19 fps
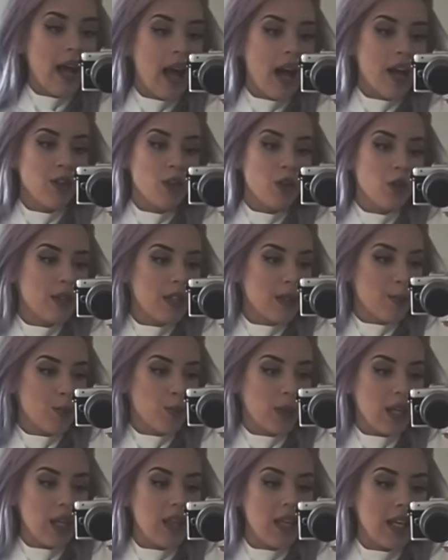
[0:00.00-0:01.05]
had no zips or
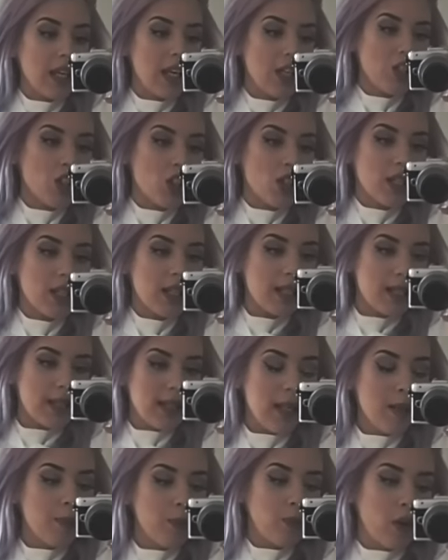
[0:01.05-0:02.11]
anything, it just
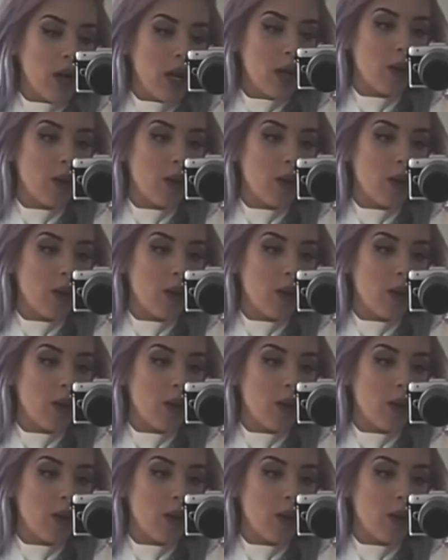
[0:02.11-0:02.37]
slipped right